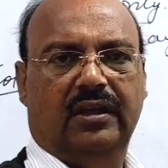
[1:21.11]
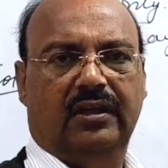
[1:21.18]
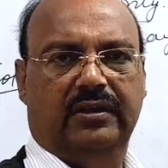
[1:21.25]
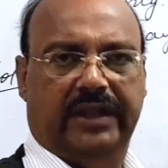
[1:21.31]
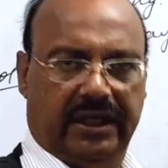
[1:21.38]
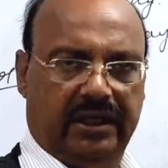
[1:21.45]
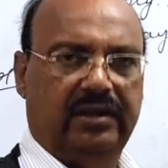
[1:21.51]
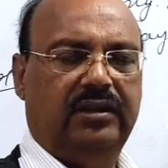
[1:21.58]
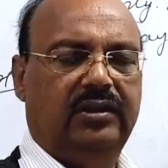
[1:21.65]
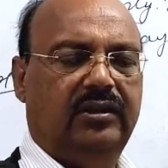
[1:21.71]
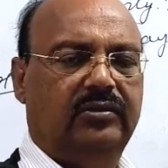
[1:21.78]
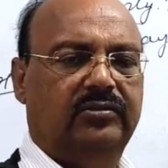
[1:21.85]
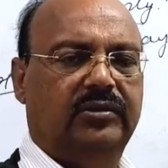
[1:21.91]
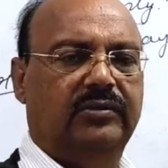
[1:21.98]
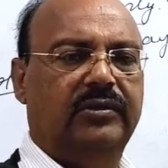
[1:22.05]
Then
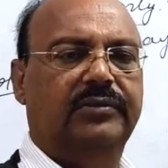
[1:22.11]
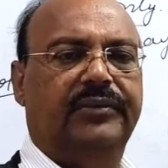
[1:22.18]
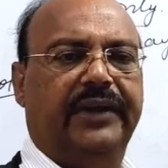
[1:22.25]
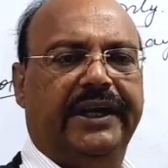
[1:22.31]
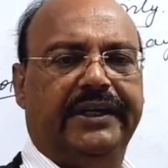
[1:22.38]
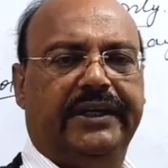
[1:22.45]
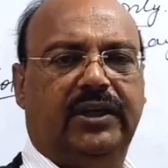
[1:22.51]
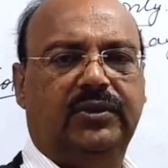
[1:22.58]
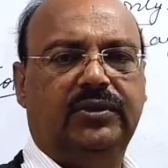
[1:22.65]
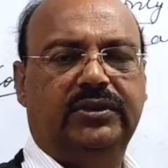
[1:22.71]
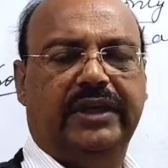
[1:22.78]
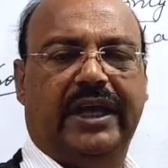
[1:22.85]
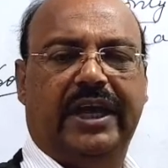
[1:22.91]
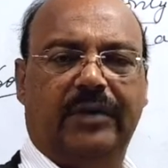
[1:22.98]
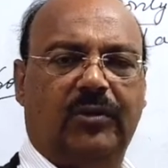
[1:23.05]
we will find out
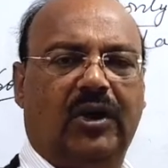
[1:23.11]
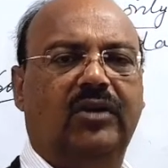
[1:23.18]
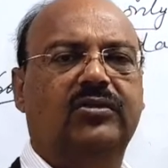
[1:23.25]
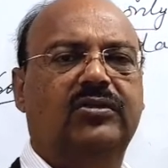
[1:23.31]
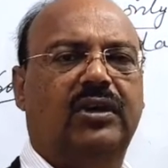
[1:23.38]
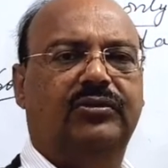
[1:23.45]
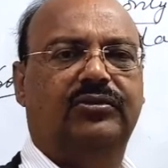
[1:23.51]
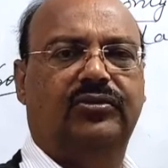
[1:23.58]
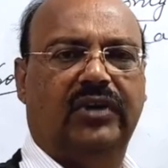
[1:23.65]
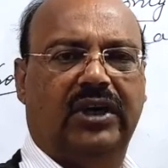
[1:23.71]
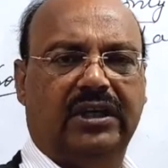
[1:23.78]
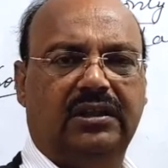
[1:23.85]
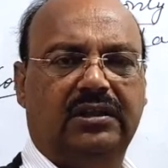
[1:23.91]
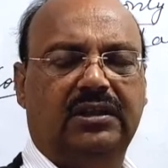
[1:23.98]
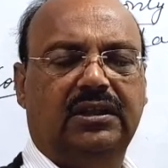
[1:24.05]
the amount of
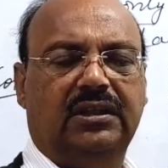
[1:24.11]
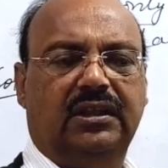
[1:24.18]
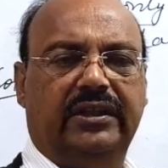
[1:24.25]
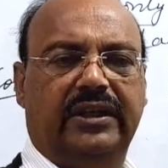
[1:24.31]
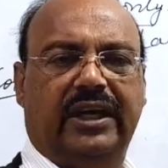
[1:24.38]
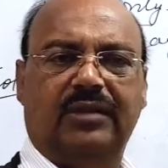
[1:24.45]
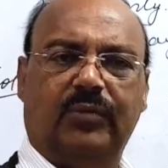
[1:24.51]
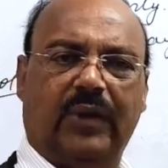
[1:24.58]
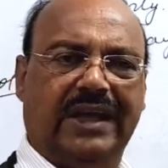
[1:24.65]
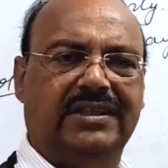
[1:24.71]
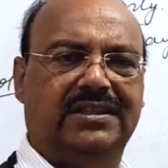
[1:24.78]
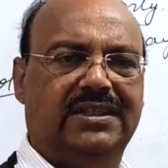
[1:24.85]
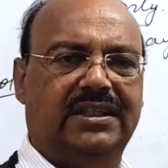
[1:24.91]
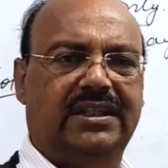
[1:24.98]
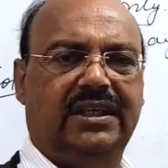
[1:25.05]
work done by
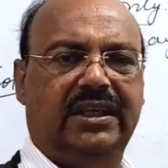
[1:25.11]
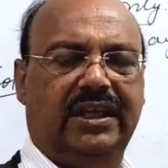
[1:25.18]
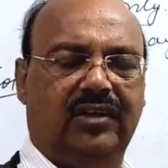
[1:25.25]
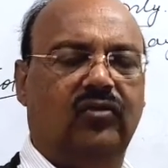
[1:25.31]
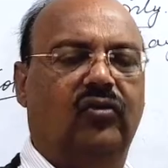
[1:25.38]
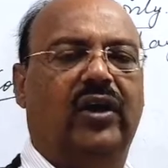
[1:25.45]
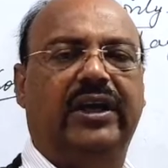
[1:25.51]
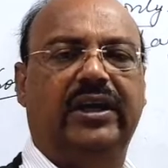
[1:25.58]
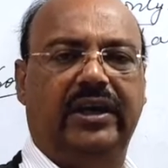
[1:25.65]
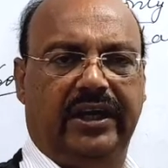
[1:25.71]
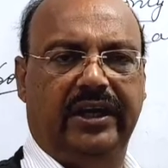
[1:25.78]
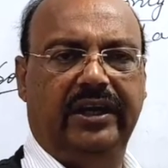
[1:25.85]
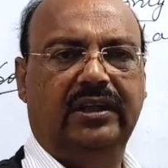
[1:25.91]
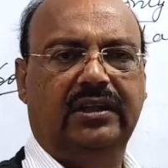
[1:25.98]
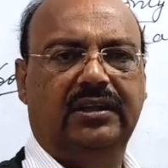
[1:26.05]
C in one
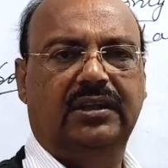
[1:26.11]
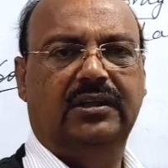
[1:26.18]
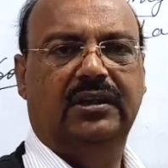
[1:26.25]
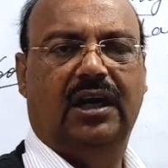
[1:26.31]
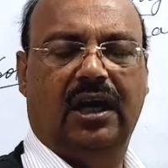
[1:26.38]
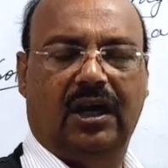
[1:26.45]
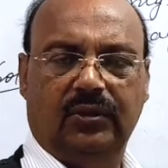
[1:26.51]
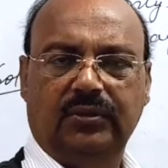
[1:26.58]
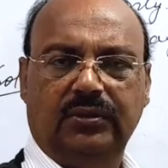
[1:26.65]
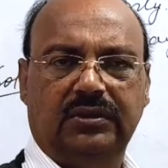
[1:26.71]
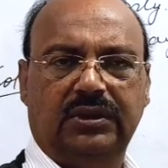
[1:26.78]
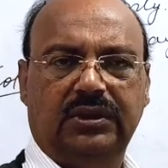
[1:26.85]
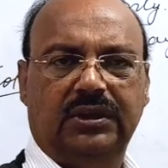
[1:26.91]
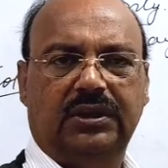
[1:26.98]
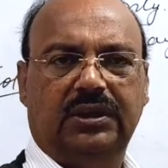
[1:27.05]
day. How?
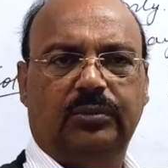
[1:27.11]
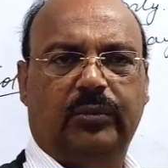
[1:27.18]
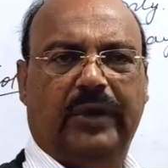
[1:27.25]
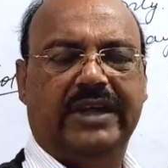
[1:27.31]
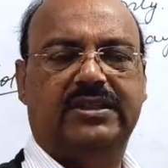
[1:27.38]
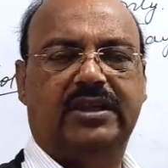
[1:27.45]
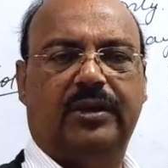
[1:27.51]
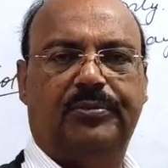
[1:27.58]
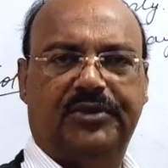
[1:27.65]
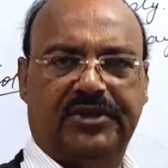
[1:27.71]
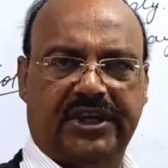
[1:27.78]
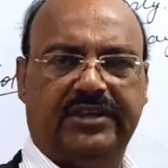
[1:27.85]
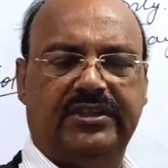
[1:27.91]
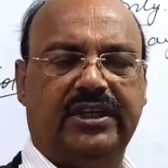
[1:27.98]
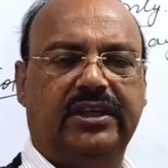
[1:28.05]
By
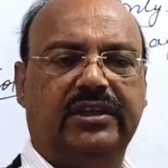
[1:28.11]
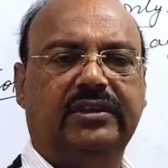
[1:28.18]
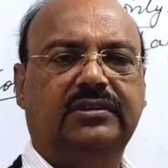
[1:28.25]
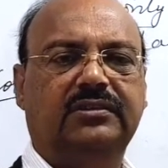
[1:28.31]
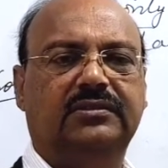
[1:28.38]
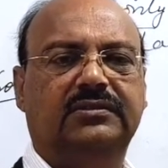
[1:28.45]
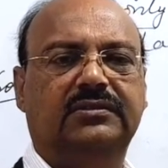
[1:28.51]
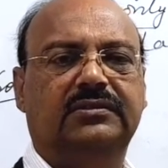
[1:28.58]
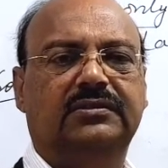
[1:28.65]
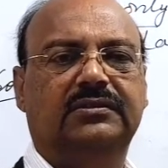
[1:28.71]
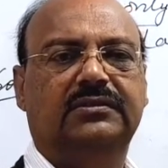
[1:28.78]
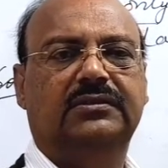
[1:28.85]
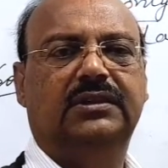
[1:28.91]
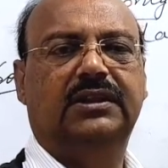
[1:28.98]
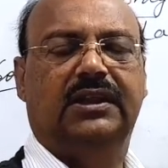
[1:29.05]
subtracting
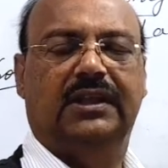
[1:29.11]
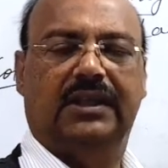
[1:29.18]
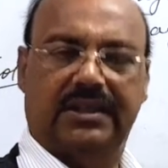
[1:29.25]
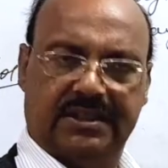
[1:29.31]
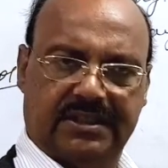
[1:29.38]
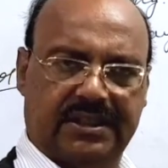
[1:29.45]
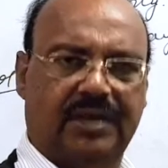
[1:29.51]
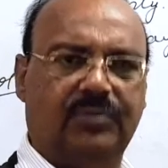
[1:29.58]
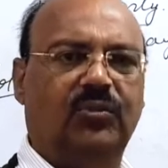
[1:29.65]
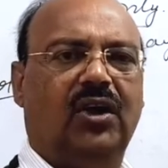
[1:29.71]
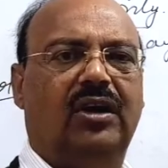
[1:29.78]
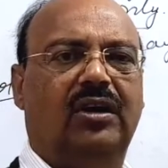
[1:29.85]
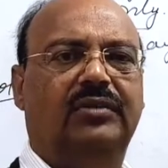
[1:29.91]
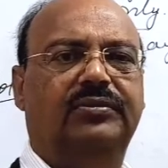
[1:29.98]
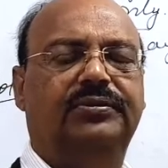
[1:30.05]
sum
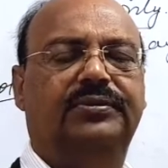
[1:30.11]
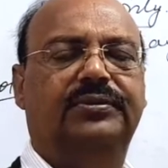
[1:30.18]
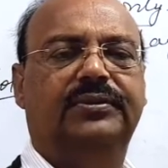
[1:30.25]
of